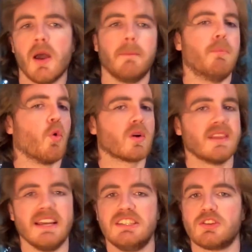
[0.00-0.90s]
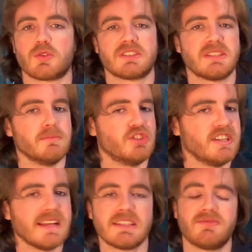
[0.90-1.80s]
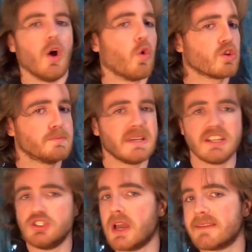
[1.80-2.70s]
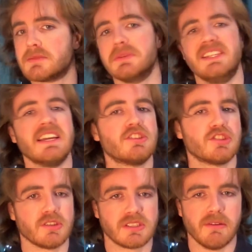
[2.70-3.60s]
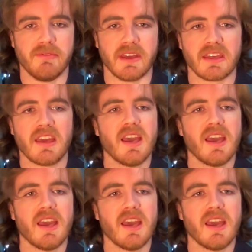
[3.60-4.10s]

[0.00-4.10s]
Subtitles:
born lazy or some genetic thing or it's because you have some addiction or something.